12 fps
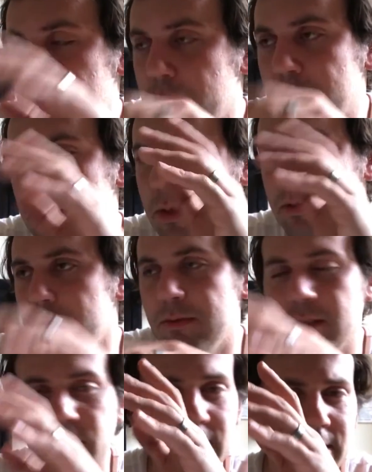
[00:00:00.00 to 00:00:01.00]
you want you
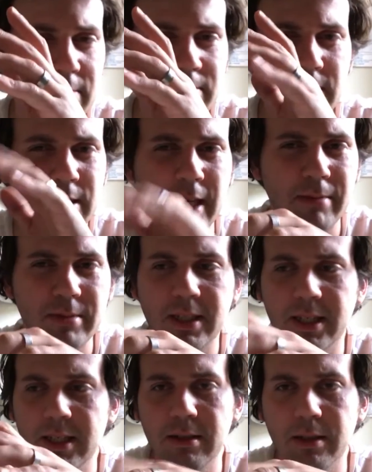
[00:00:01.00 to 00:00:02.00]
want to trade some games
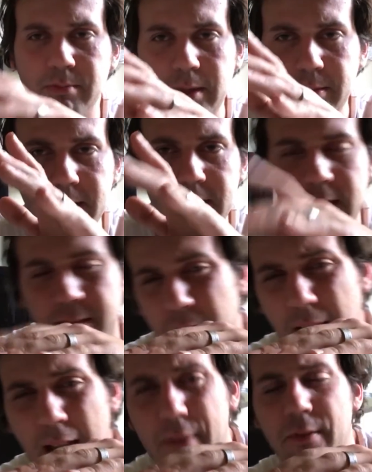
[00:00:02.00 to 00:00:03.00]
in and maybe get it
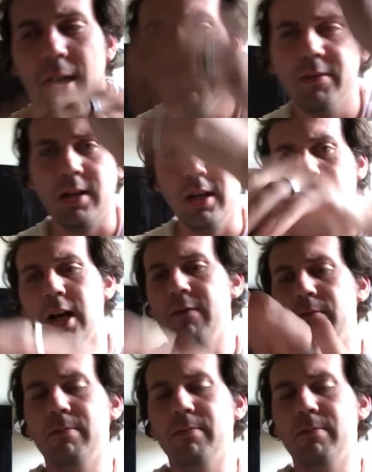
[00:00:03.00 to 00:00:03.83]
for a half off, cut it off.